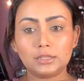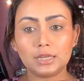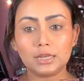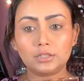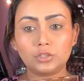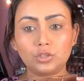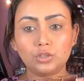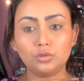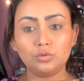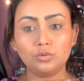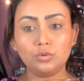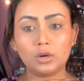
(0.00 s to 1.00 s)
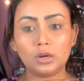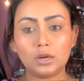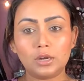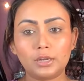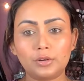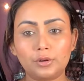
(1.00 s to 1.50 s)
has two
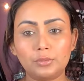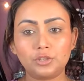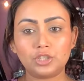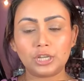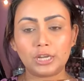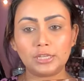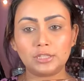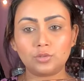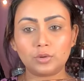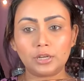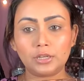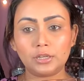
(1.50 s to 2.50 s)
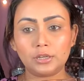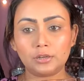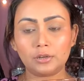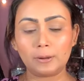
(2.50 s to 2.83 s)
cream shades right here.